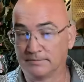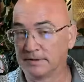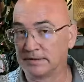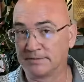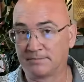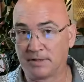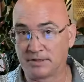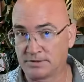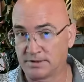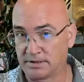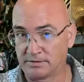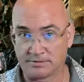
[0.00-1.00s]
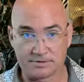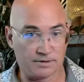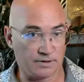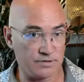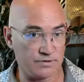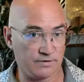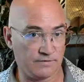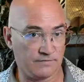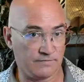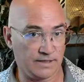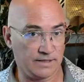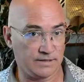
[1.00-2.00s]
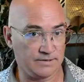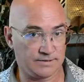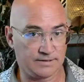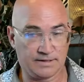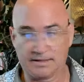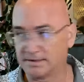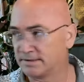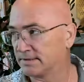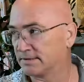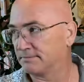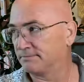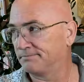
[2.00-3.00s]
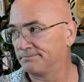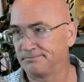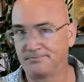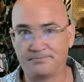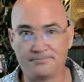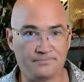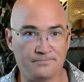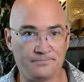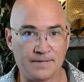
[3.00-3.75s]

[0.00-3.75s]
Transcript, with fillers: especially in those larger events, it's mm,